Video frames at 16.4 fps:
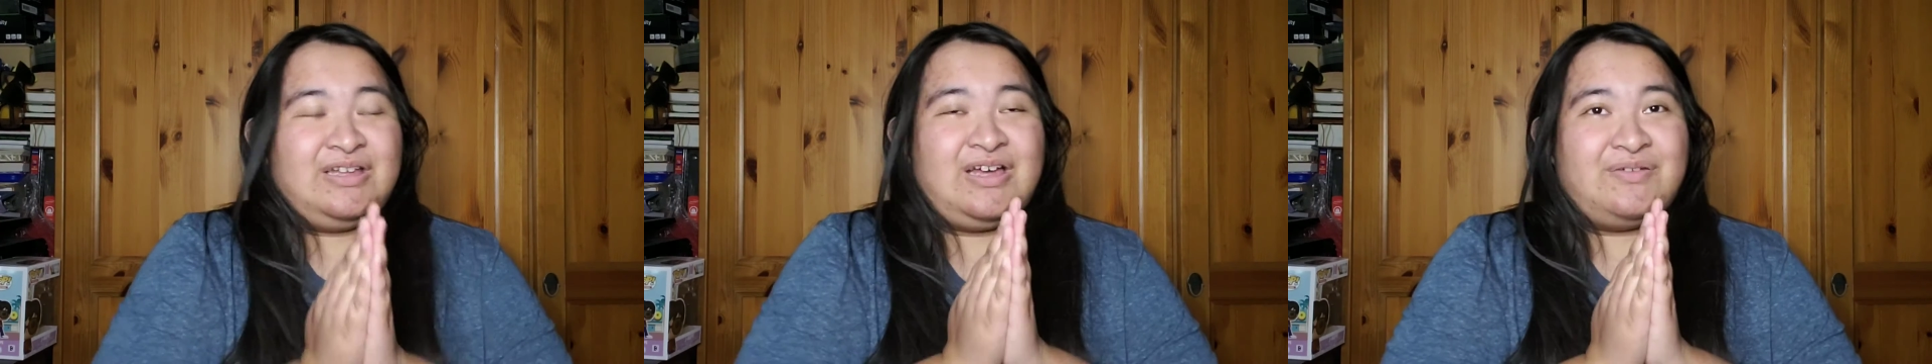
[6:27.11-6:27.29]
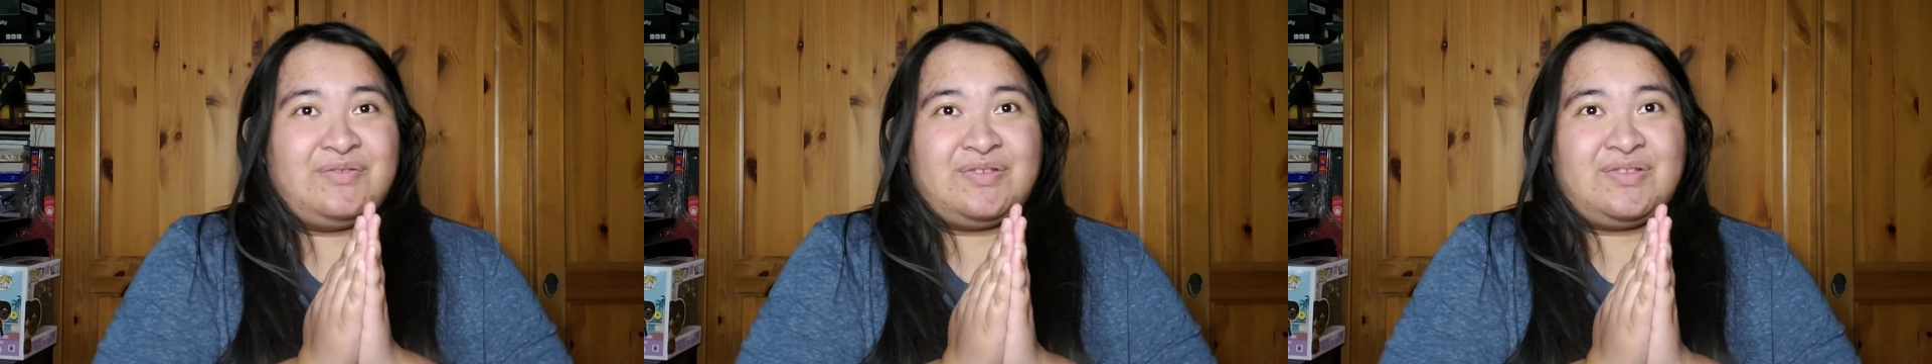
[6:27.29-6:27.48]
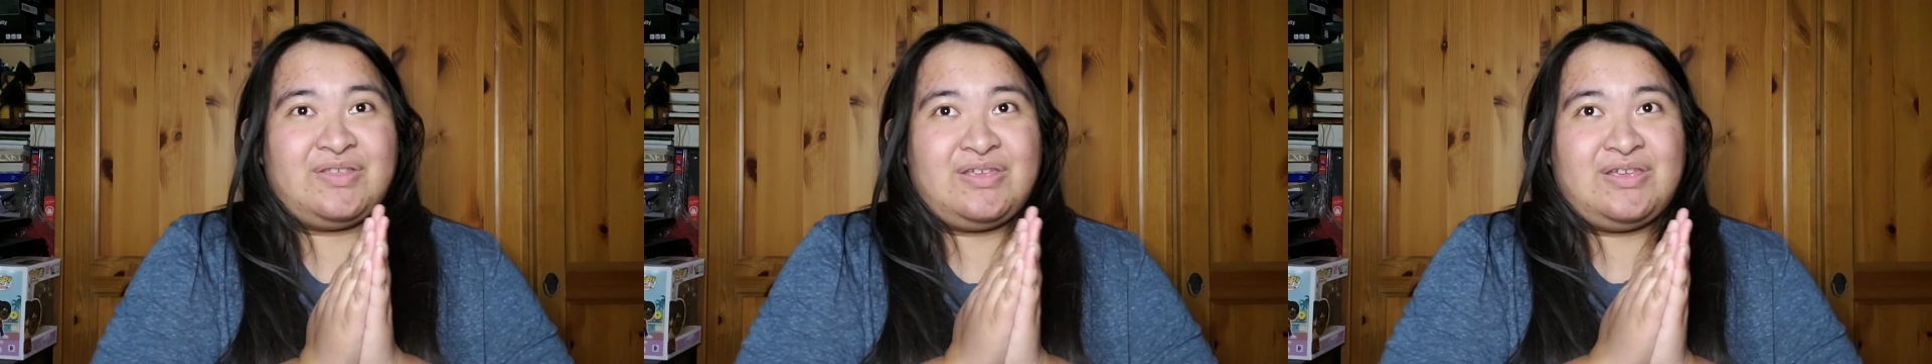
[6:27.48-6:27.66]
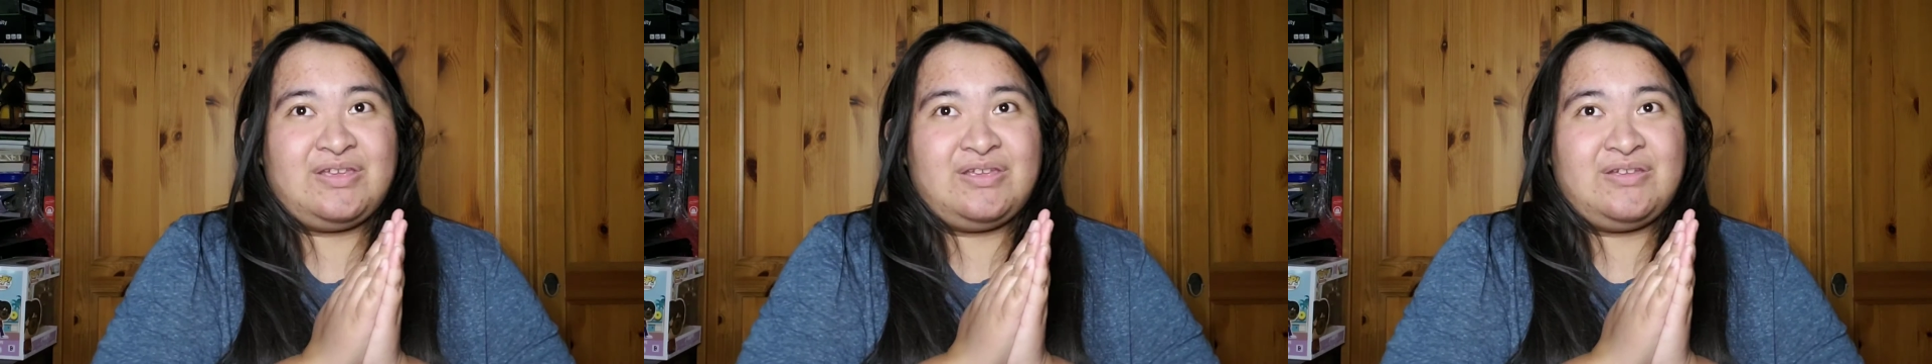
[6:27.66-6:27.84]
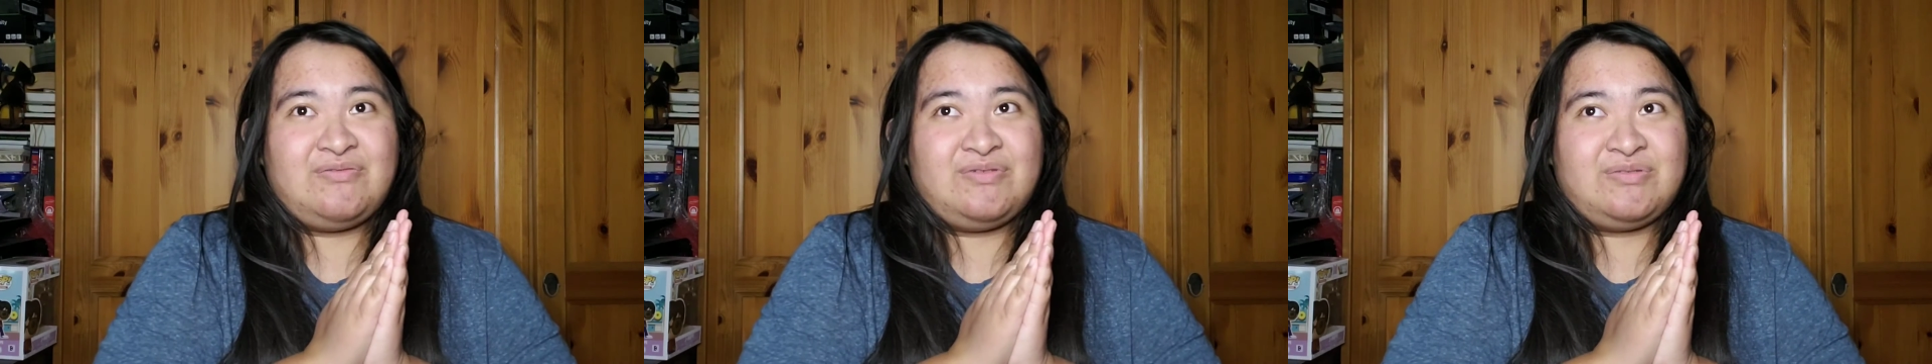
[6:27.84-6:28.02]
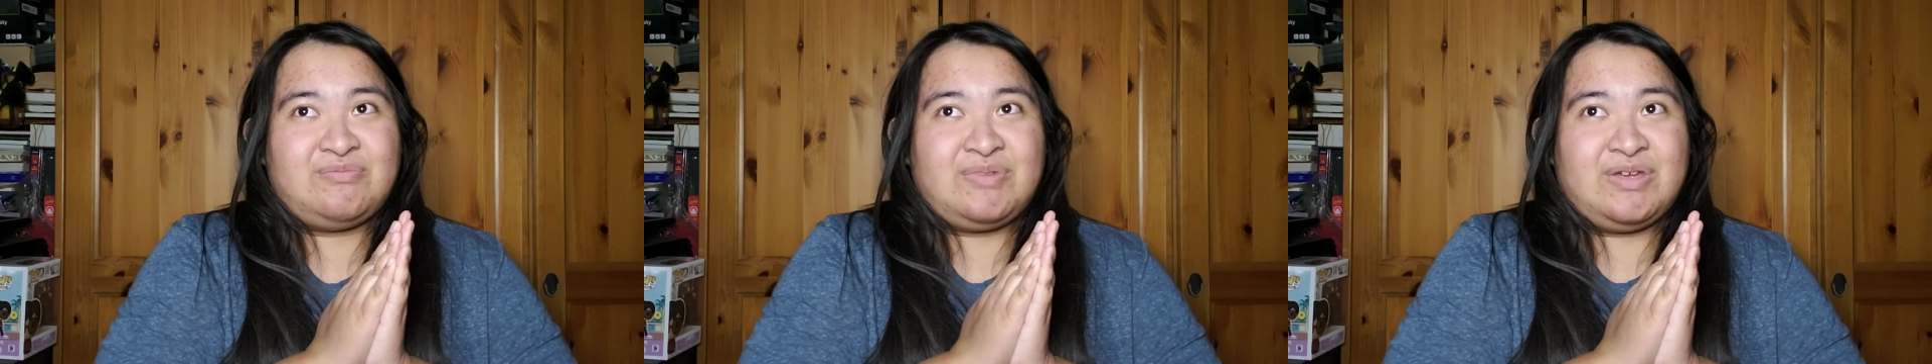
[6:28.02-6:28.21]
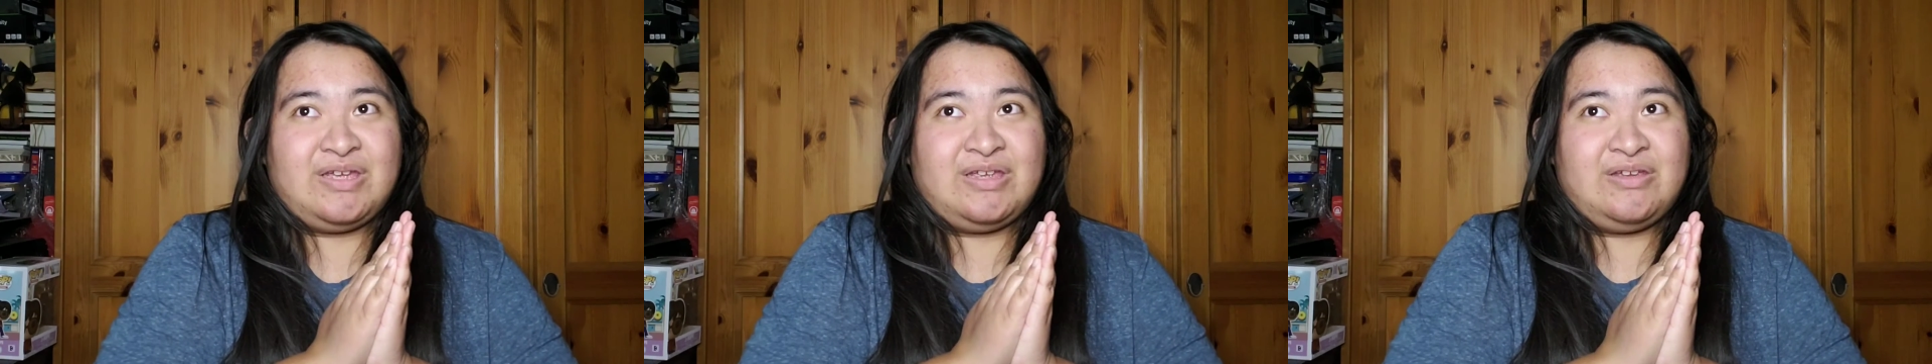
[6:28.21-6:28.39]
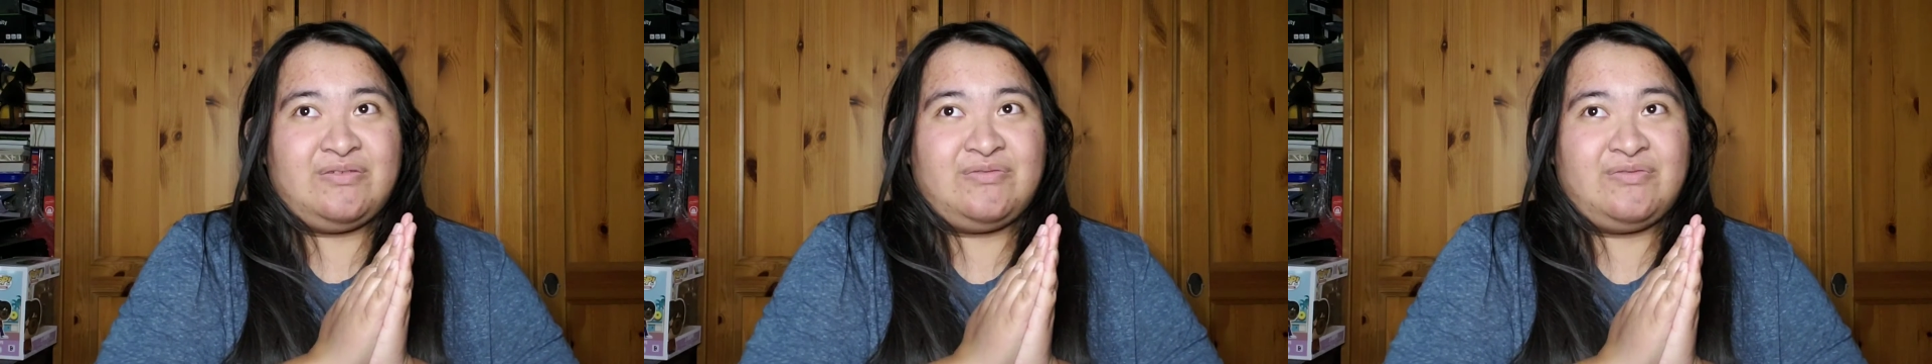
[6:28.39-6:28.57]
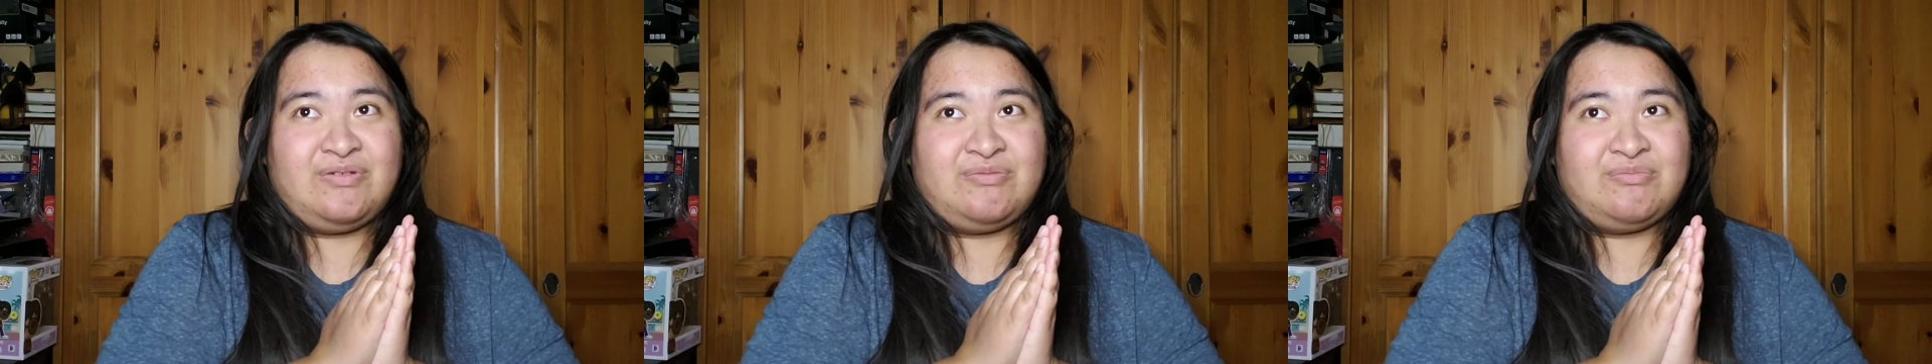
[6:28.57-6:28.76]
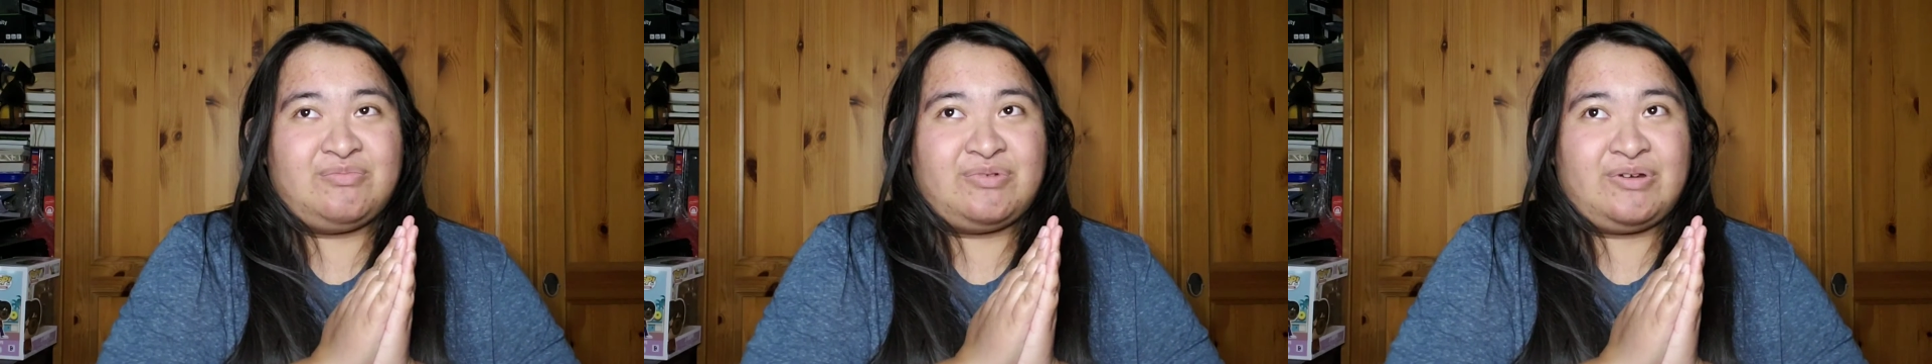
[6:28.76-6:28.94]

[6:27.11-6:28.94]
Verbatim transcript: obviously with my phone